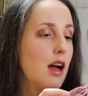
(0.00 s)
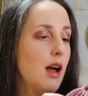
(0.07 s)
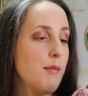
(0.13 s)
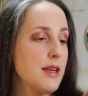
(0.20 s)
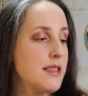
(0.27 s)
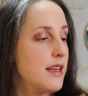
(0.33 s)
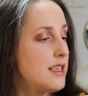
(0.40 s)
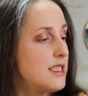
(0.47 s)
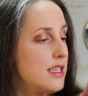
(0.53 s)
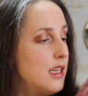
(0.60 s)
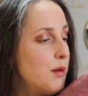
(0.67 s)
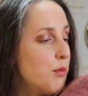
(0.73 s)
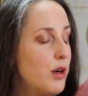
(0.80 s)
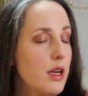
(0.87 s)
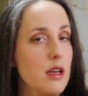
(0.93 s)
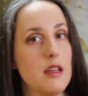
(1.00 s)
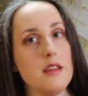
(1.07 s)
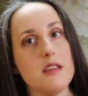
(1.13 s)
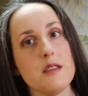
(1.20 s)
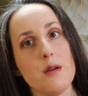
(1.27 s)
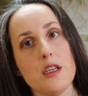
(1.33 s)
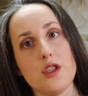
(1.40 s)
I'm excited to keep working on
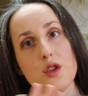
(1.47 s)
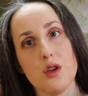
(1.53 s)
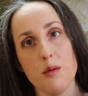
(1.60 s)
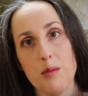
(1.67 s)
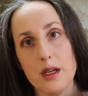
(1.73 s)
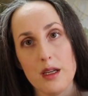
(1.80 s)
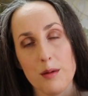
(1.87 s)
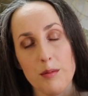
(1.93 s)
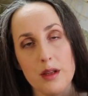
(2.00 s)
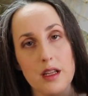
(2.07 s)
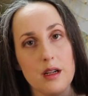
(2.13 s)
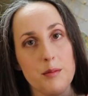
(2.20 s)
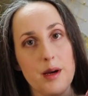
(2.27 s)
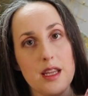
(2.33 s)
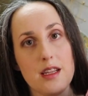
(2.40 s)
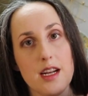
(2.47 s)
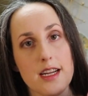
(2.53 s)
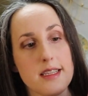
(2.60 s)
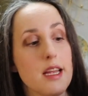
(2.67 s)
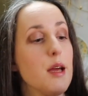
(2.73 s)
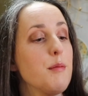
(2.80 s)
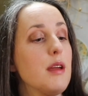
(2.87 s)
this. So it should be completed by the
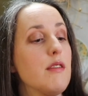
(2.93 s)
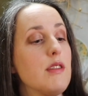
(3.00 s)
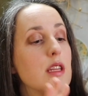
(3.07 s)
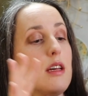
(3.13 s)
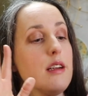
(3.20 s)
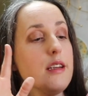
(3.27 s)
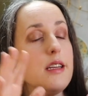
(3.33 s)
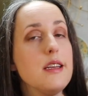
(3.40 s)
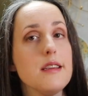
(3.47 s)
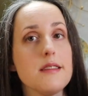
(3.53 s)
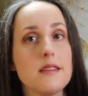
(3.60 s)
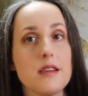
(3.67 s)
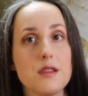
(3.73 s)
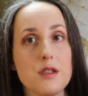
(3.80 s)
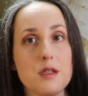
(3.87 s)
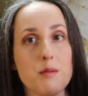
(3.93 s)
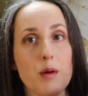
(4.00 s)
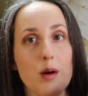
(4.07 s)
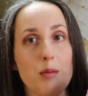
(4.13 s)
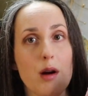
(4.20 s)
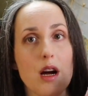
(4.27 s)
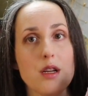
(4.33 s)
next time, given that it is such a
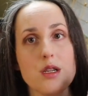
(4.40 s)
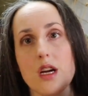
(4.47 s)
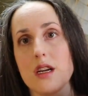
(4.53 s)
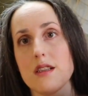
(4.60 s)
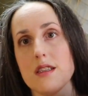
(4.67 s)
small project.